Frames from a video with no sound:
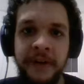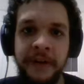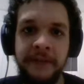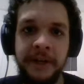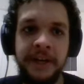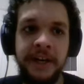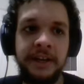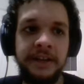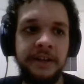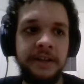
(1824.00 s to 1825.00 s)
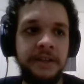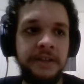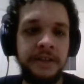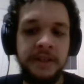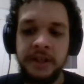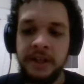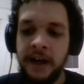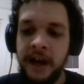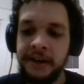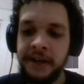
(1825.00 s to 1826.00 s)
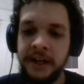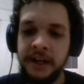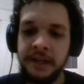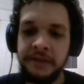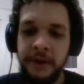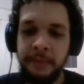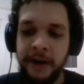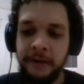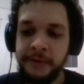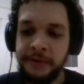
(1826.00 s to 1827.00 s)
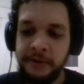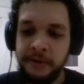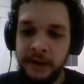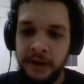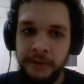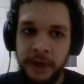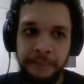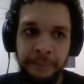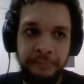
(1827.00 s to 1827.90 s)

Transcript: very fun deck, and it's very powerful as well.